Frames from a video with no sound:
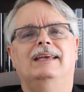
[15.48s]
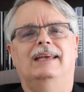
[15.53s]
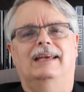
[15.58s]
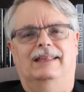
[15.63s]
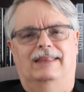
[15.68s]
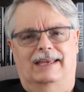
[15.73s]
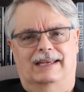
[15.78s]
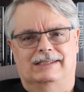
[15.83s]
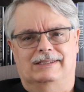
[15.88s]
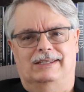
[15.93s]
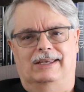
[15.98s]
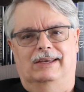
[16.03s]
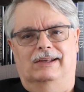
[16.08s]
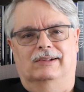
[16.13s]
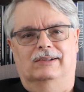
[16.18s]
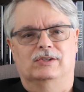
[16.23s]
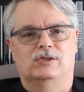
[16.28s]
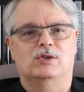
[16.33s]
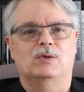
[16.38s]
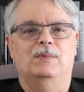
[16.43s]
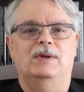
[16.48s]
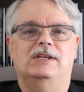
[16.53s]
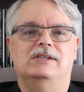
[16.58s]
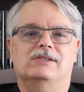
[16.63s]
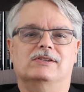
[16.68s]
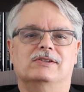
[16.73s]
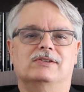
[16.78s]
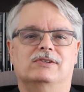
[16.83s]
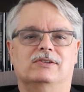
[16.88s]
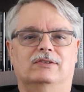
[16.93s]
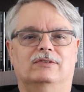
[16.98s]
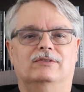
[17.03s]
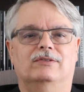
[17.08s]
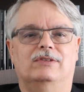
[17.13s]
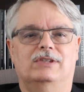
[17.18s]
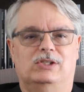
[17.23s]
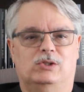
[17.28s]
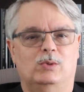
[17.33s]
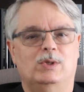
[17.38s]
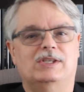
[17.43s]
And that tale is the basis
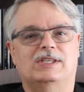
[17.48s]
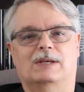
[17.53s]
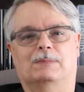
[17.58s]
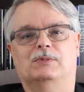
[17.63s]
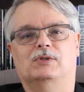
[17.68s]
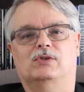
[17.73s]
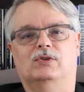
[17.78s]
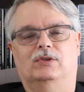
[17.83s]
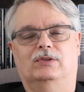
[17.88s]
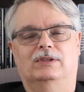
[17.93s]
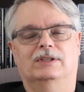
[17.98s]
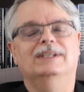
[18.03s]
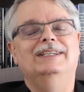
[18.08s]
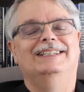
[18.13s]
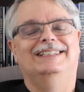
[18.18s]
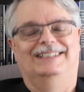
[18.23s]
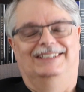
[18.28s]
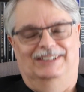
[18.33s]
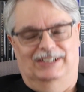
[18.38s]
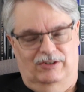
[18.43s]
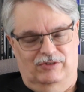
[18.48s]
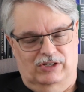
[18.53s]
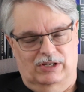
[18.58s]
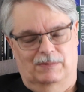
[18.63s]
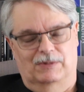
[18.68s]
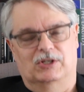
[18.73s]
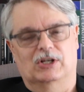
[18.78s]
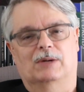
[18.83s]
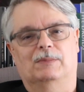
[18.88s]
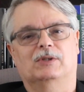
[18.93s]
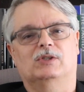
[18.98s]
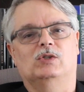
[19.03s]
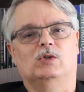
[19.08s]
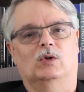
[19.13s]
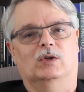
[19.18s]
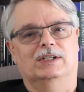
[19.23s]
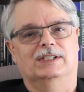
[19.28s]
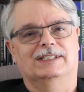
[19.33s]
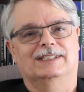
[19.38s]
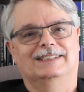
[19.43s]
of this week's episode of Subatomic
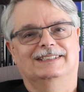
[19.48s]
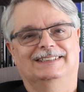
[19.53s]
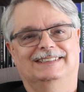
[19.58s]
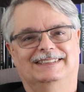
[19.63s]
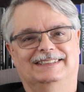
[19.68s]
Stories.